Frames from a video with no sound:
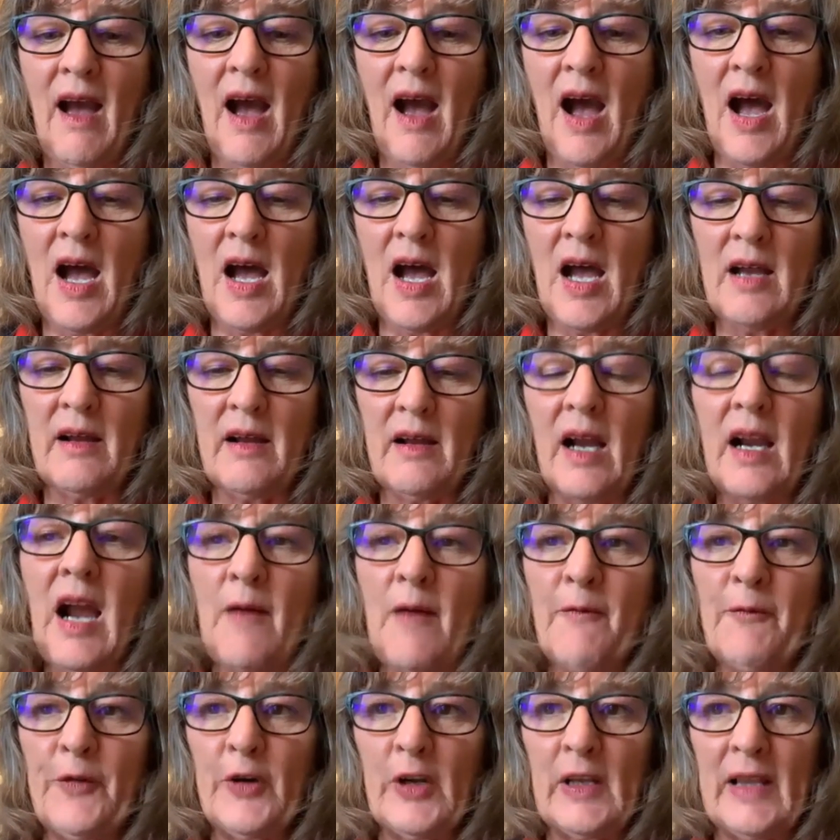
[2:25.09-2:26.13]
a
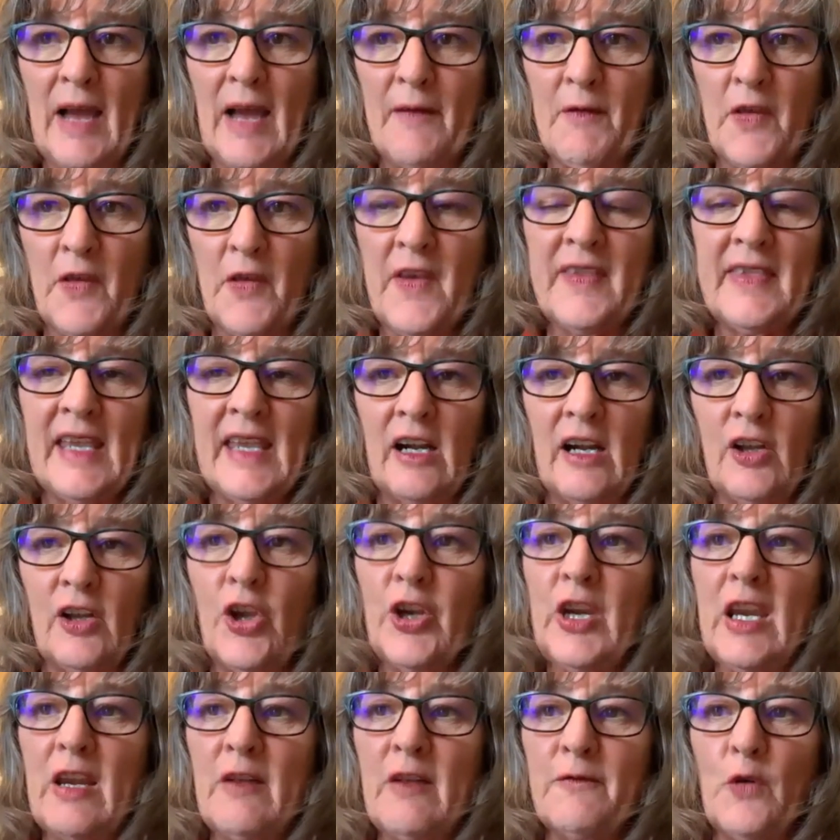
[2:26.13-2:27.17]
comfort level that they're
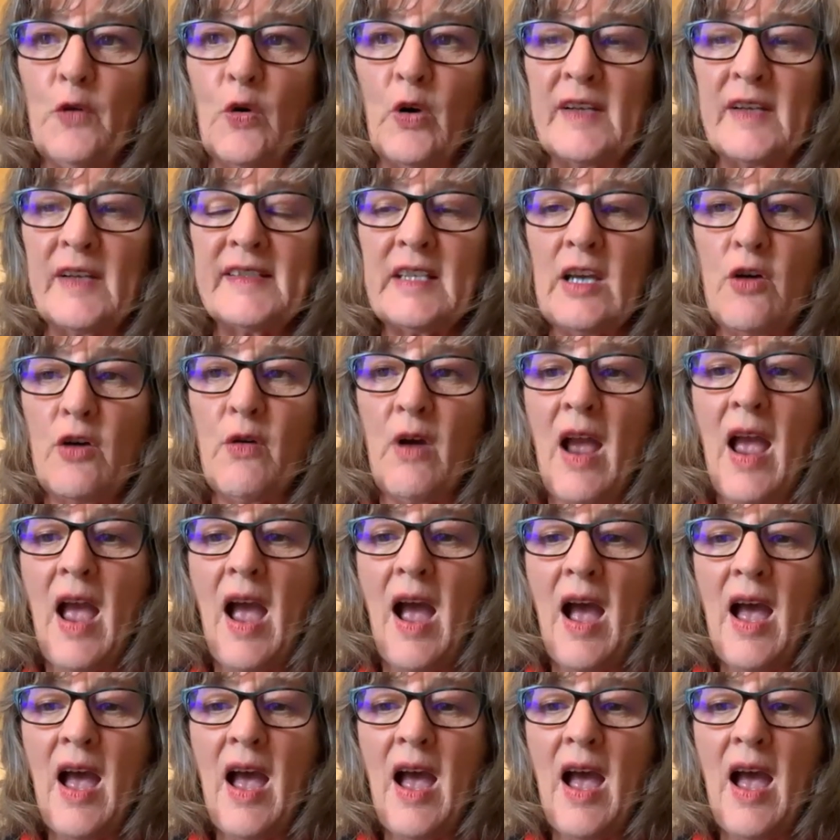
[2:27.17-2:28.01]
looking for. So